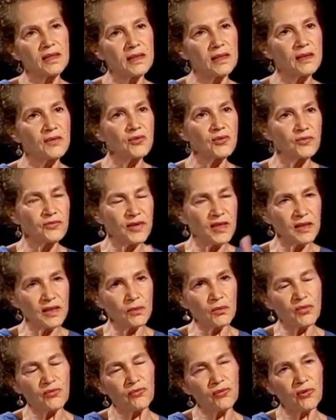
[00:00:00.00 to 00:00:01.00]

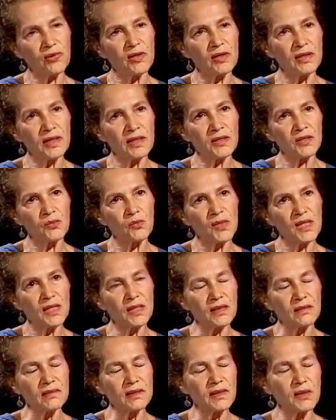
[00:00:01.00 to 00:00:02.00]
intervening before our next
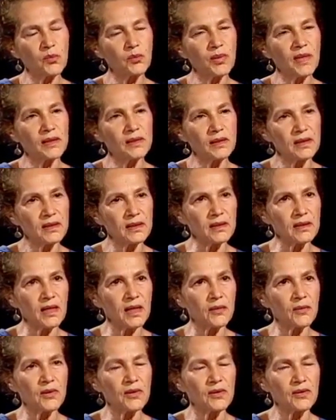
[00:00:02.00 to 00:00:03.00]
meeting, little by little,
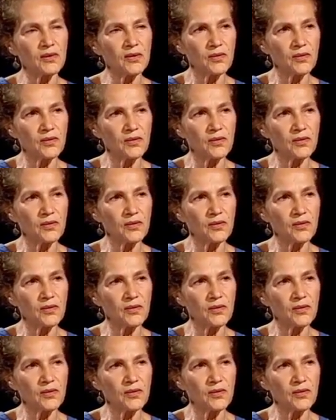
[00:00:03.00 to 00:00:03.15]
I would